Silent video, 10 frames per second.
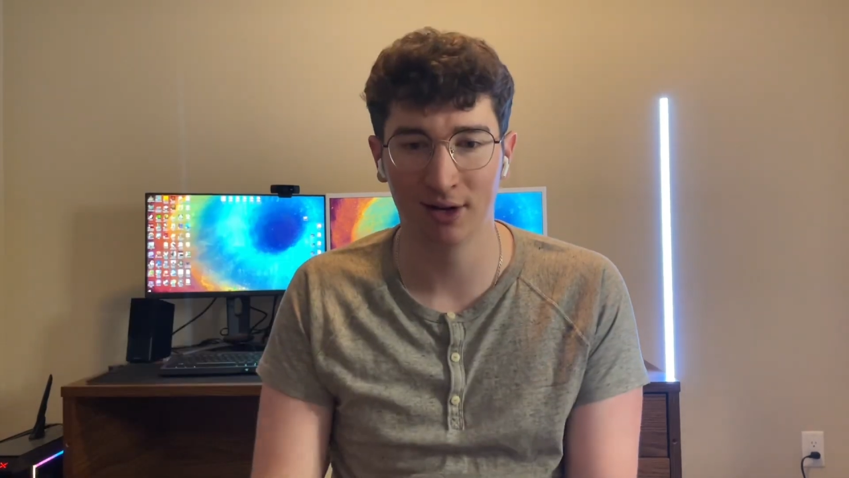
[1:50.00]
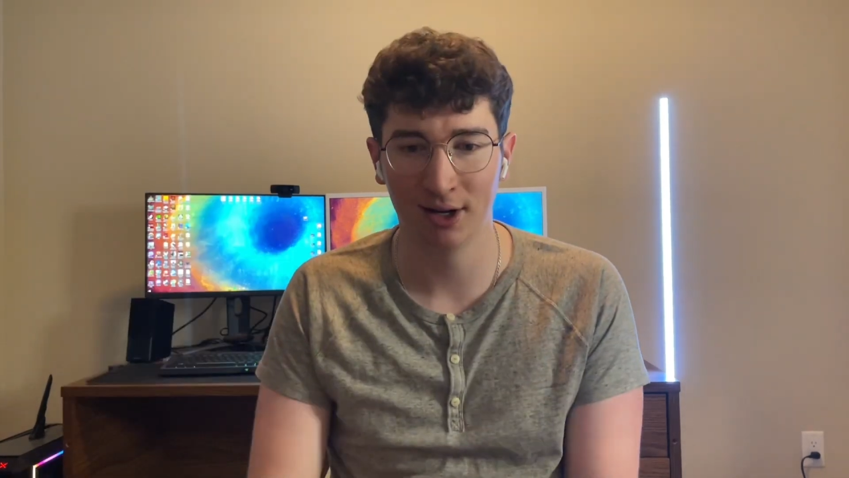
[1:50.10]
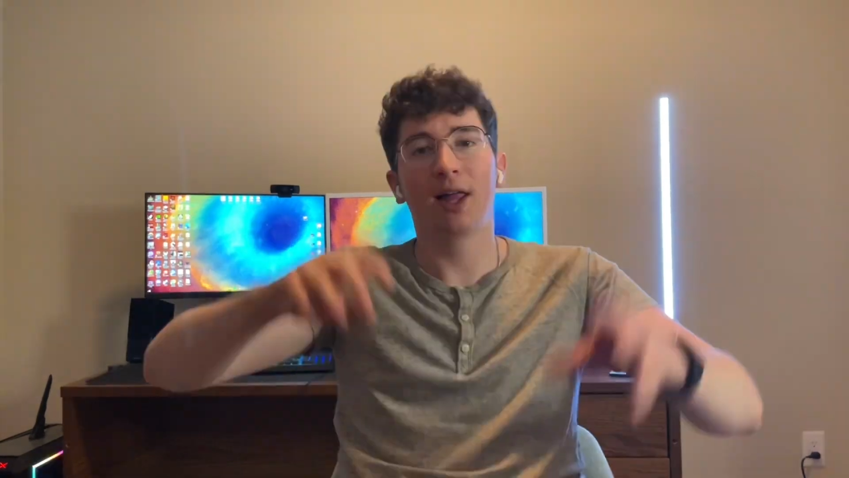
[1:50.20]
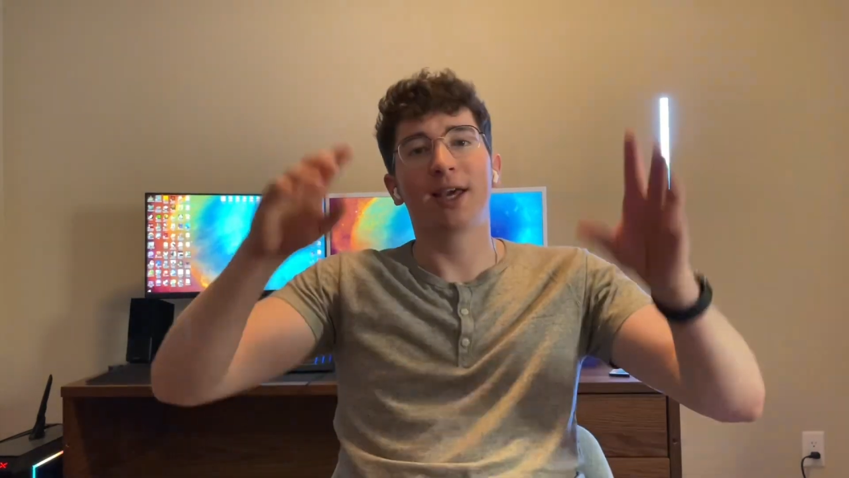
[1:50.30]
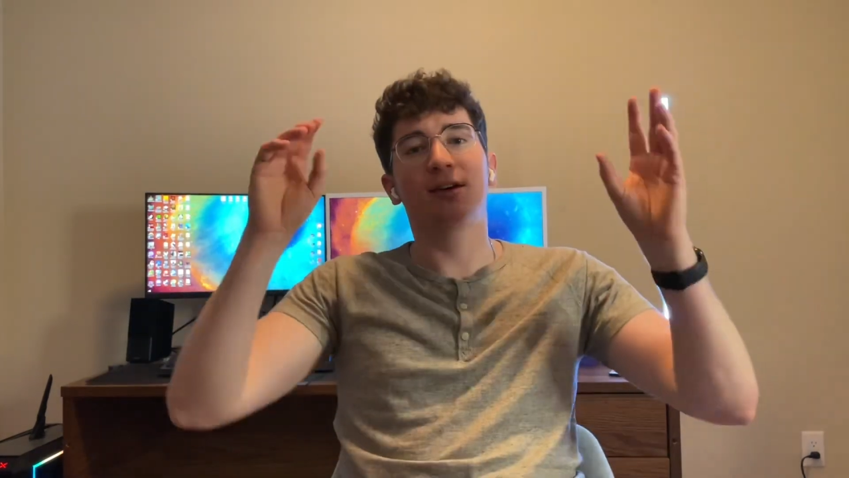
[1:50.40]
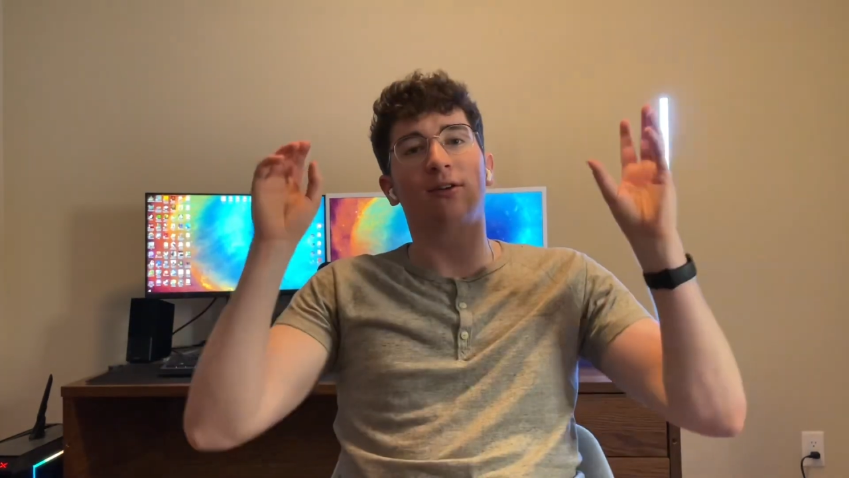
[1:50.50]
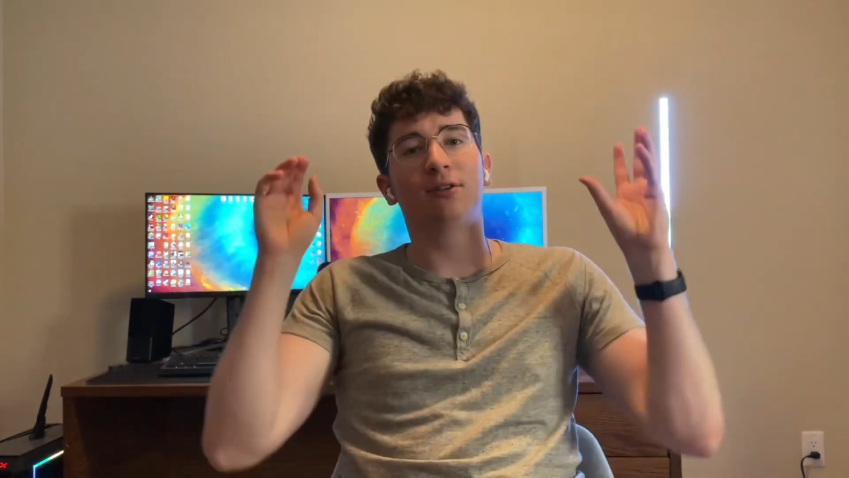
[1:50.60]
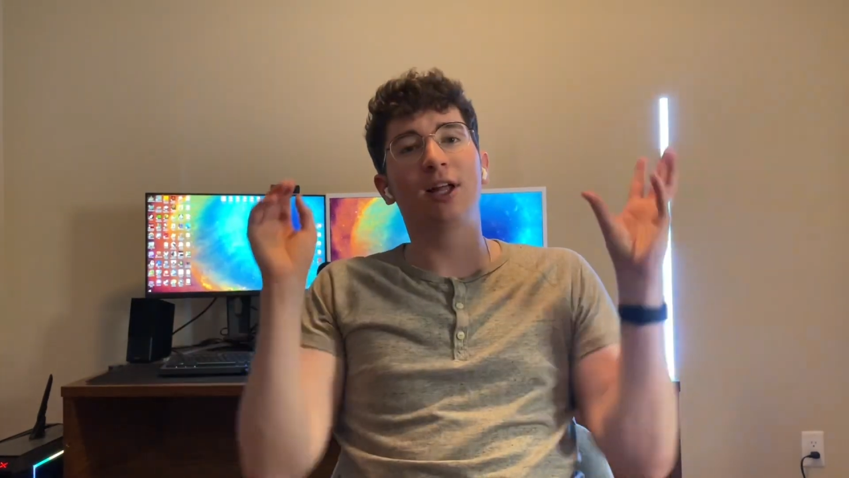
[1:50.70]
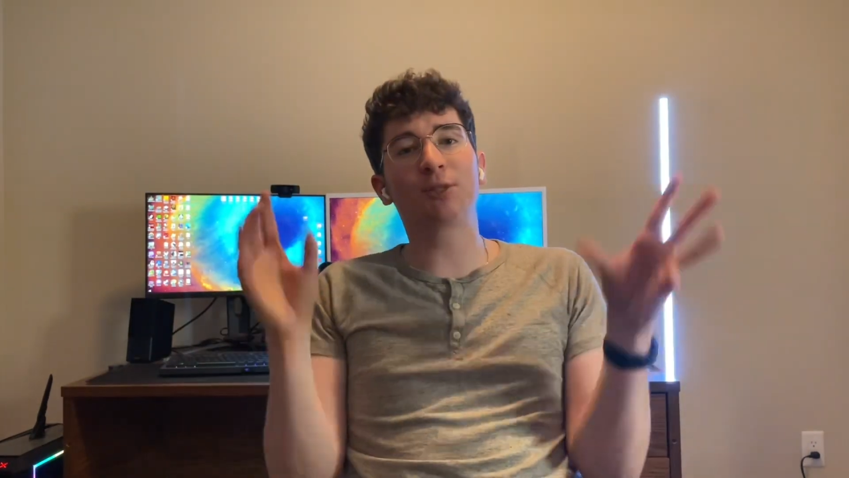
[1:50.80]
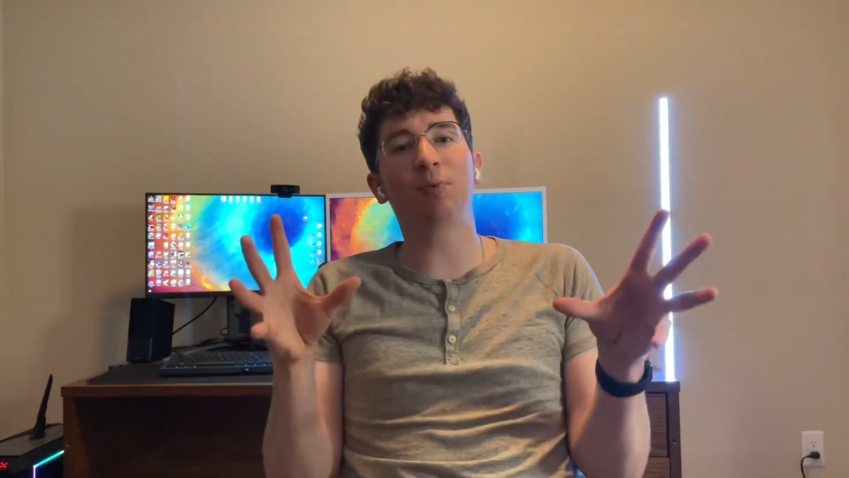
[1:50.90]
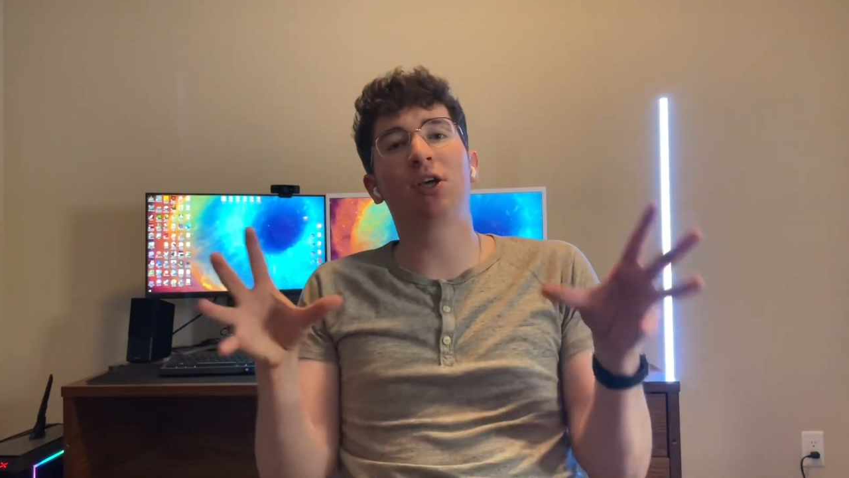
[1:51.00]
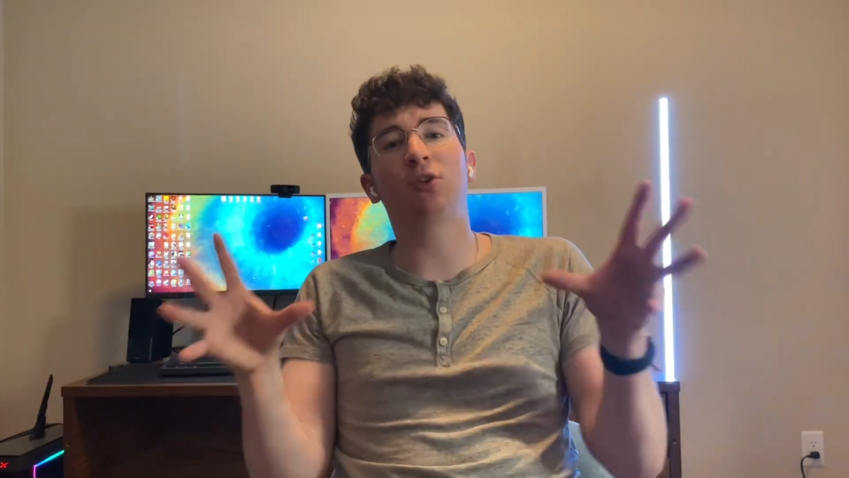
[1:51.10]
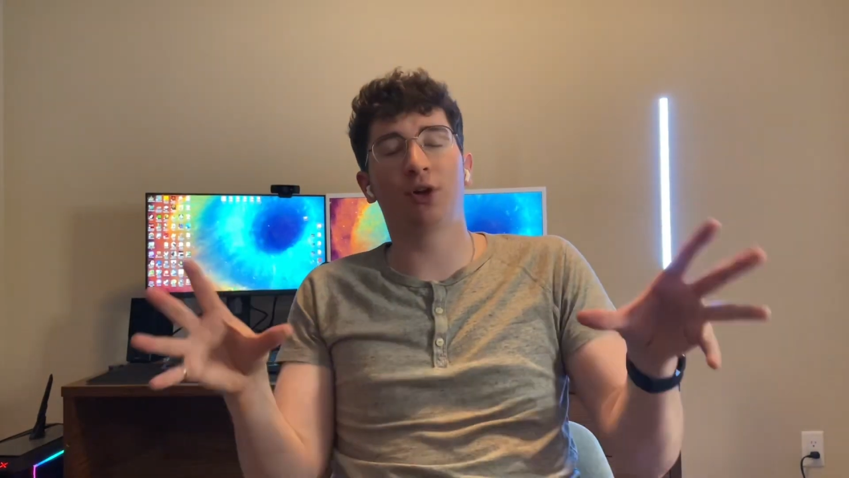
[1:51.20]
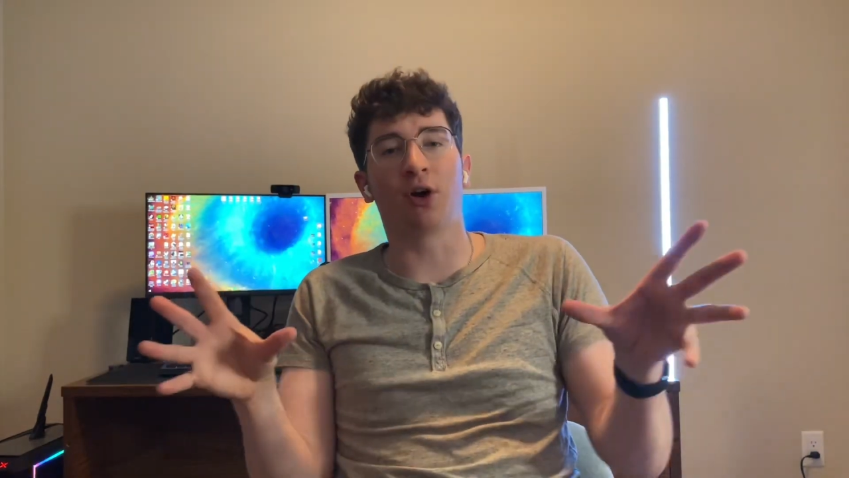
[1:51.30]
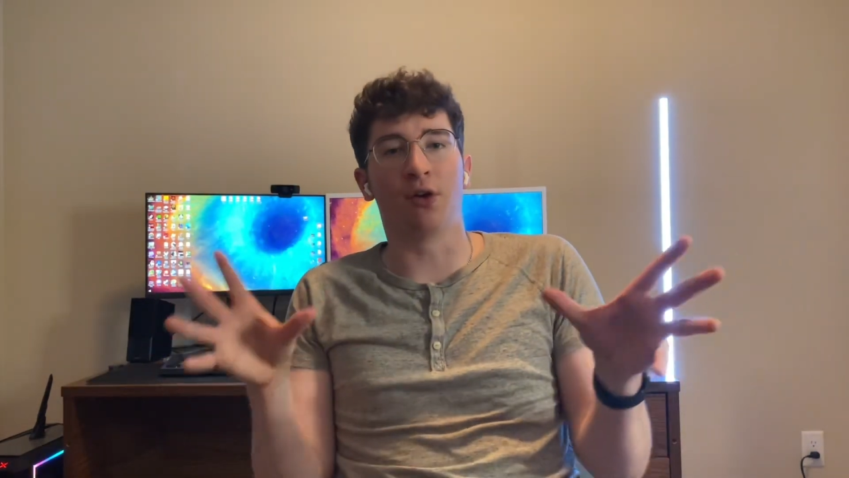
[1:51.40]
Like, let's be
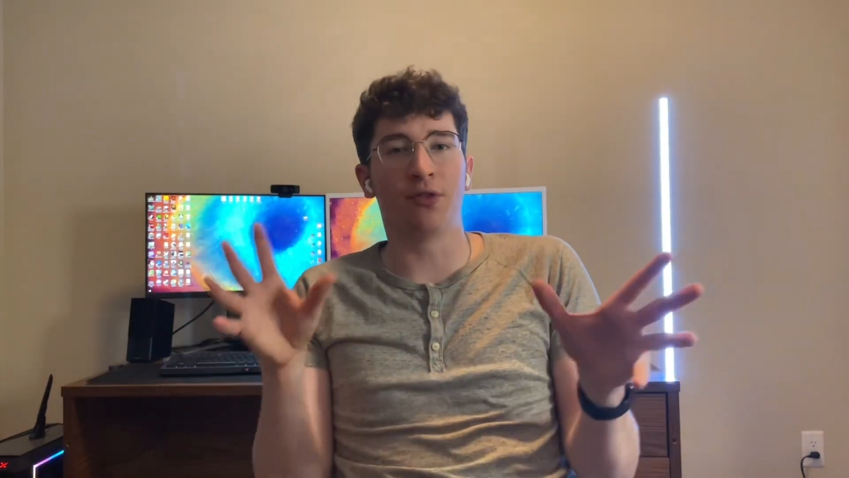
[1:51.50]
clear,